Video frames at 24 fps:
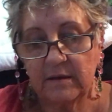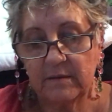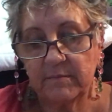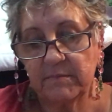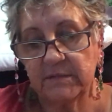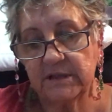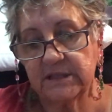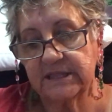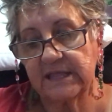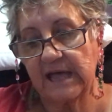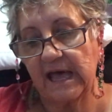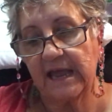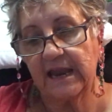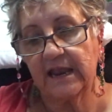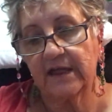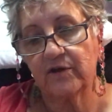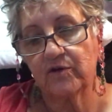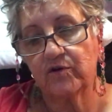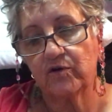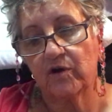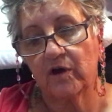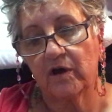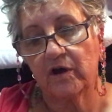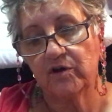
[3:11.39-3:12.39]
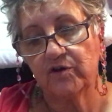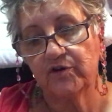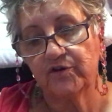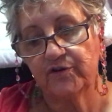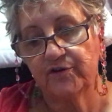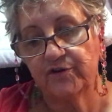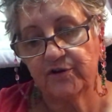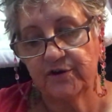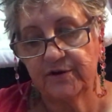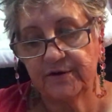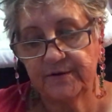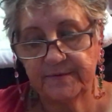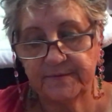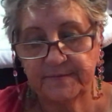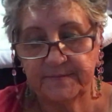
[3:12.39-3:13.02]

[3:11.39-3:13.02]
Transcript: Mandala color